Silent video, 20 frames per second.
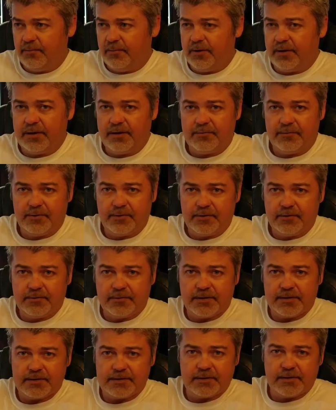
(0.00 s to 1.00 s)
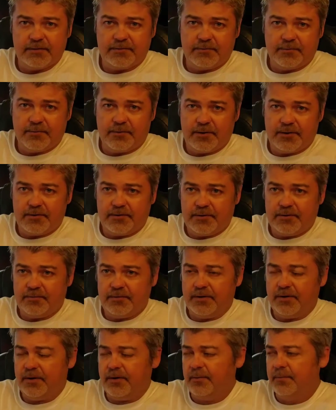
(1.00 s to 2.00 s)
whatever they sell for, I don't
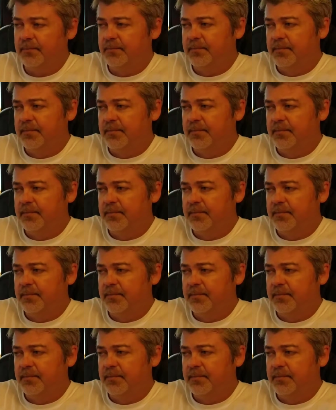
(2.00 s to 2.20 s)
even know.